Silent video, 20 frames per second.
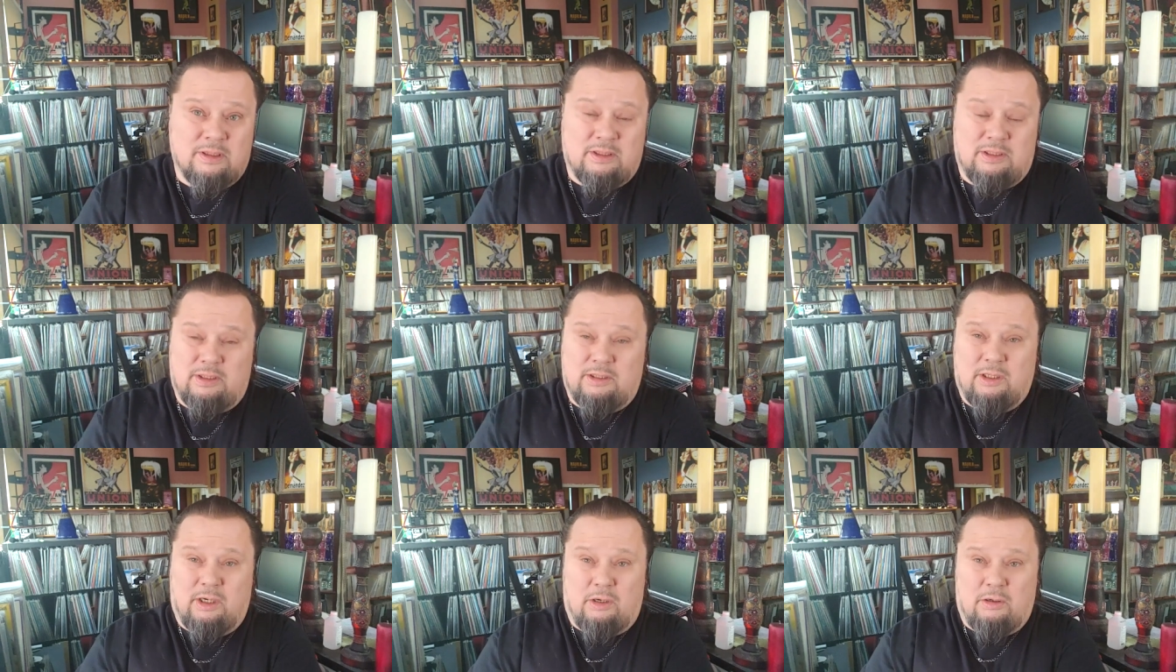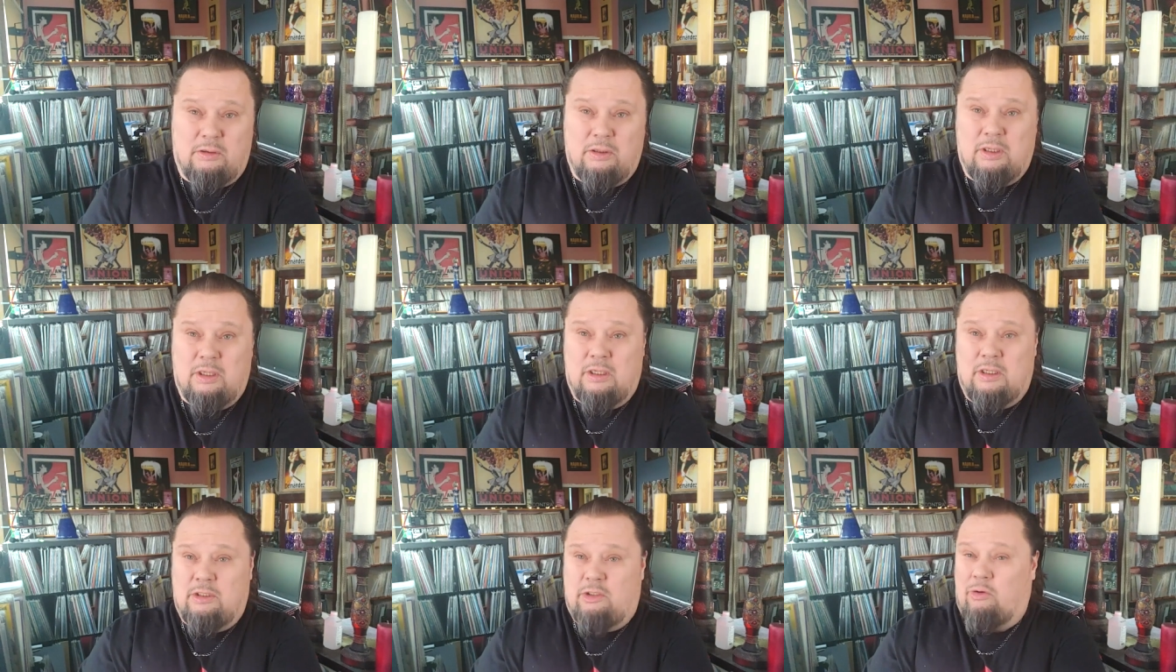You know,
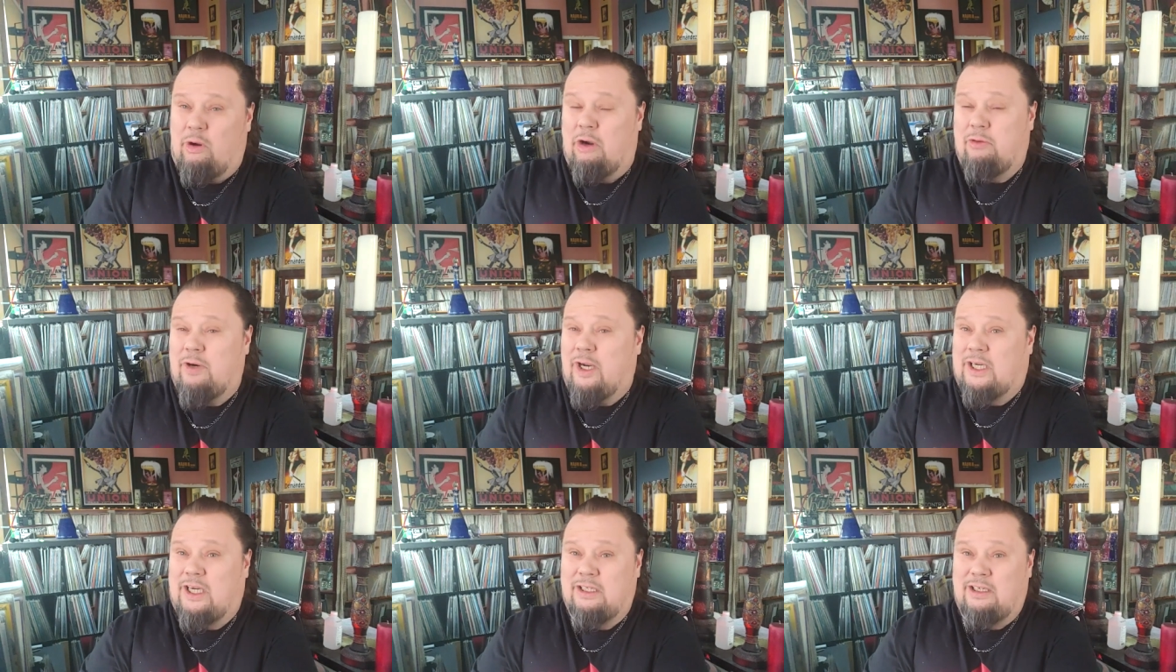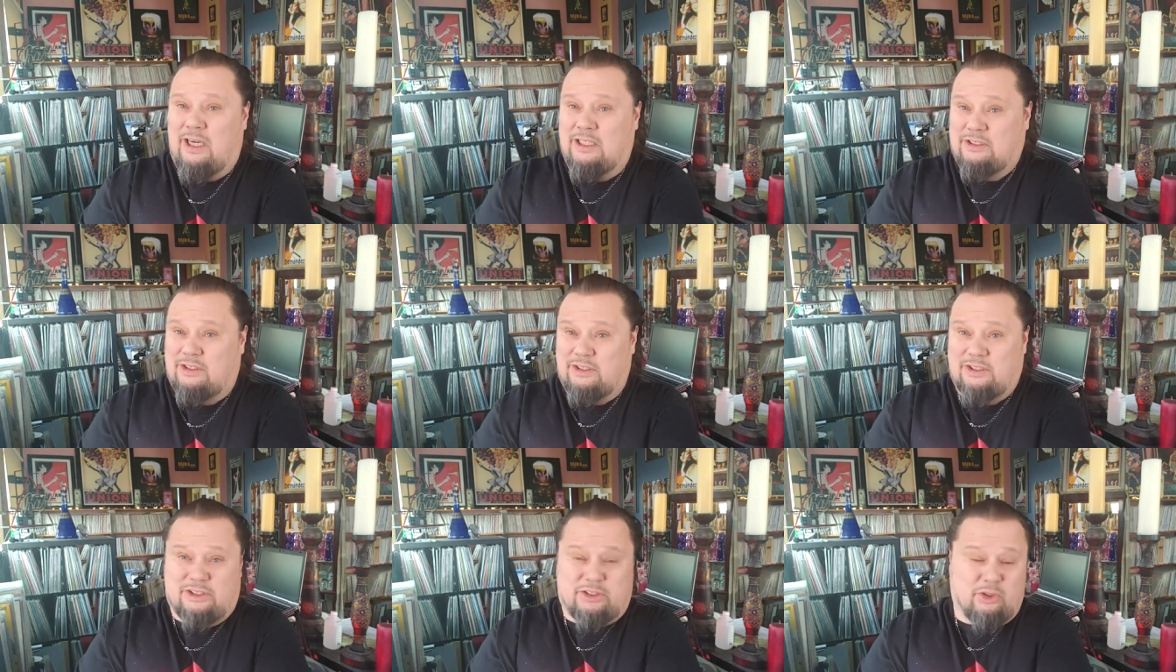do I recognize
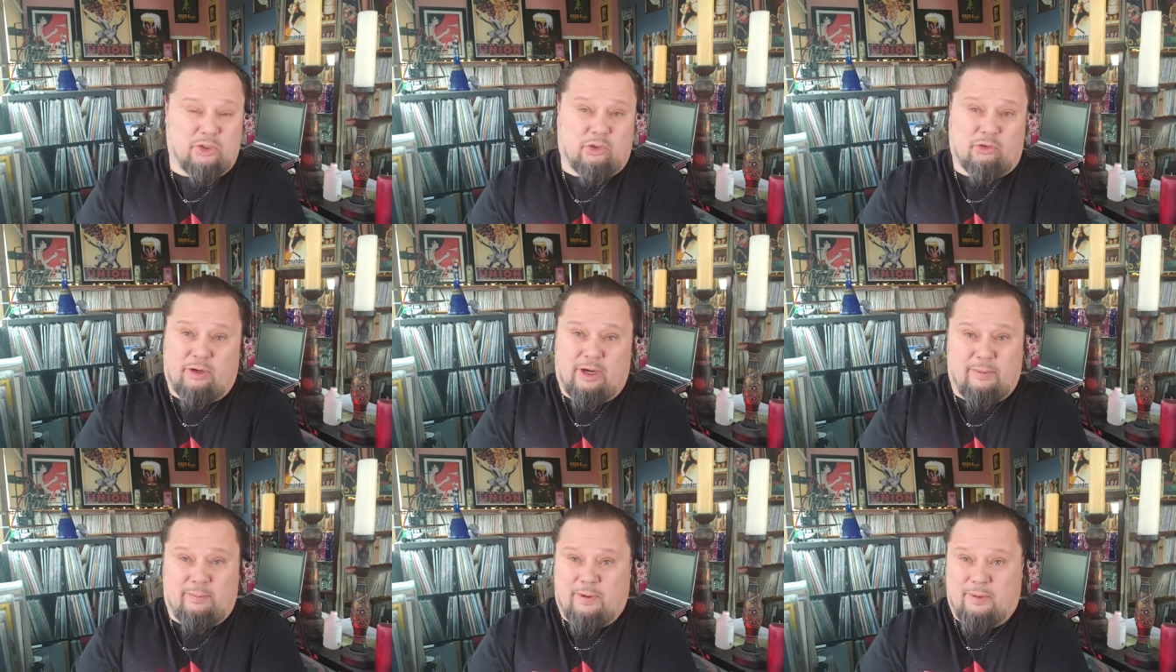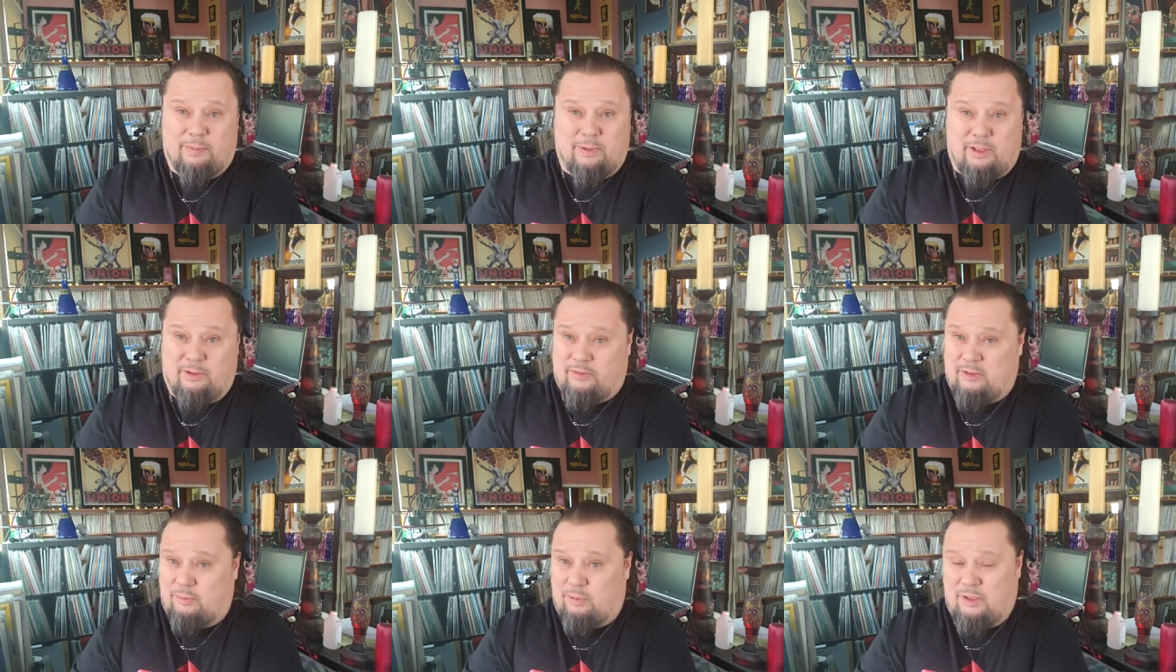there's still great people
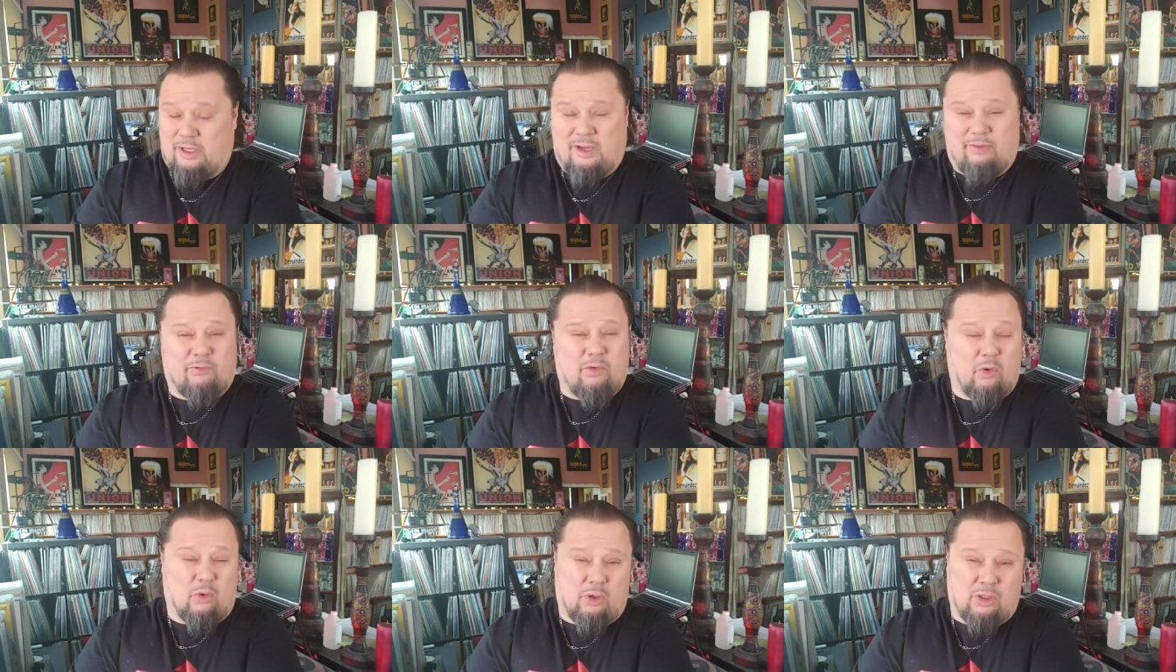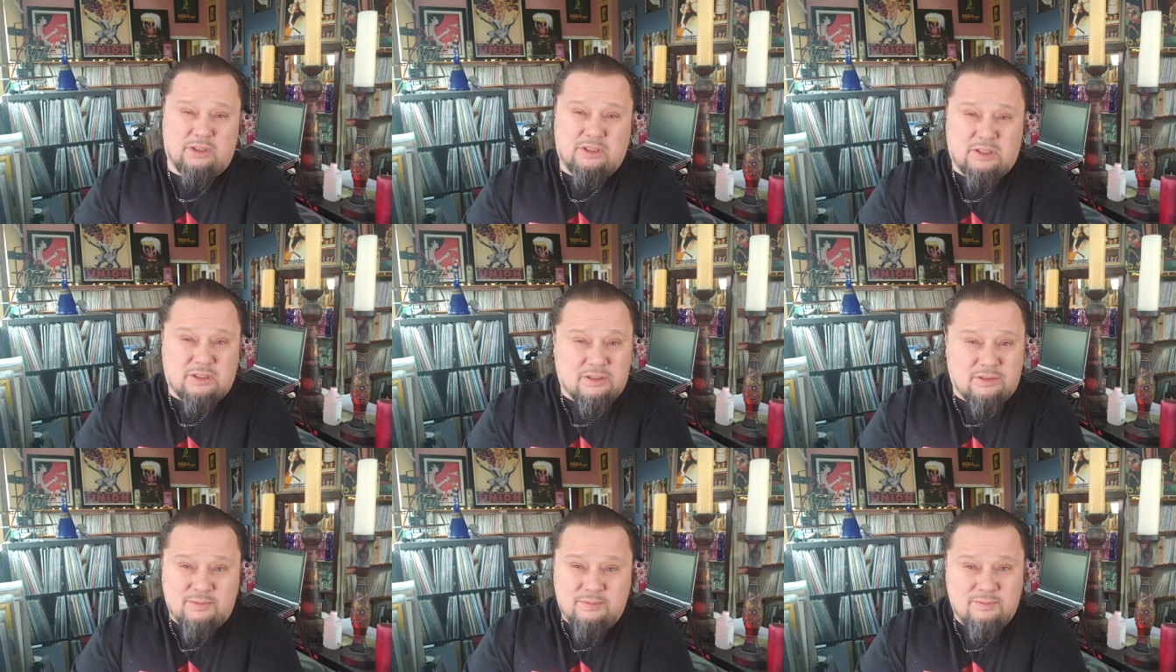out there playing? Of
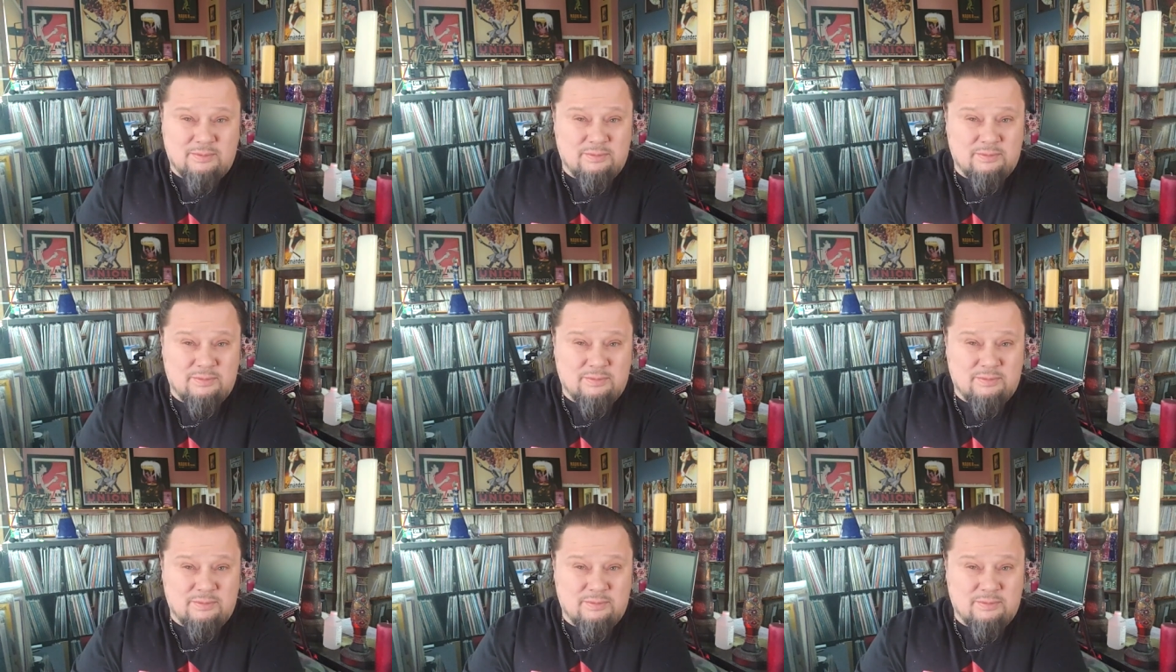course,